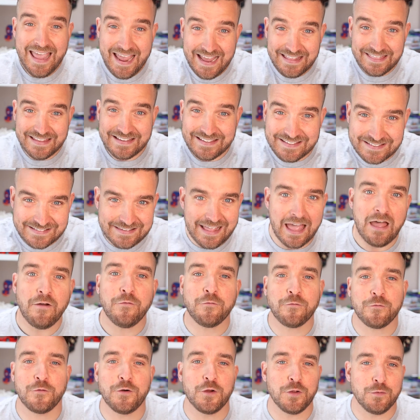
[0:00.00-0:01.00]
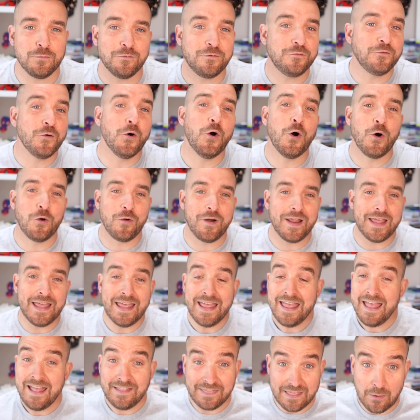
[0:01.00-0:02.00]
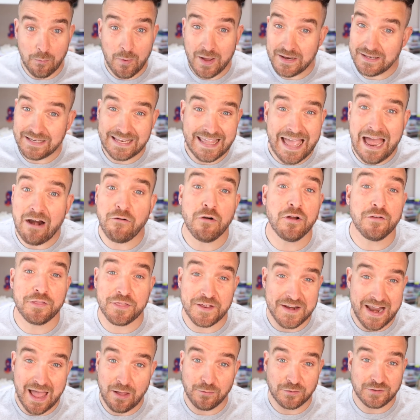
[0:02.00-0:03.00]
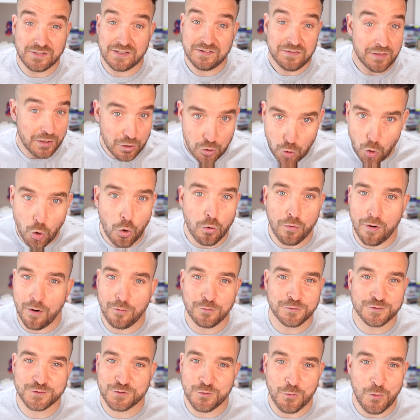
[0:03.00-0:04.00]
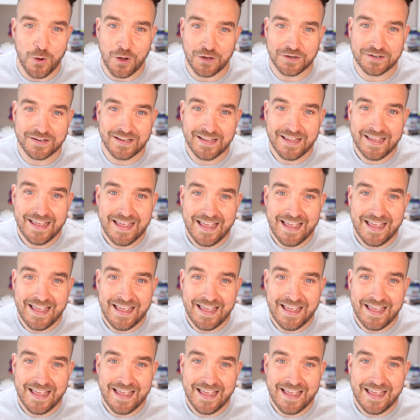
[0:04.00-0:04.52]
in the staff room for it than when Gareth announces the Euro squad.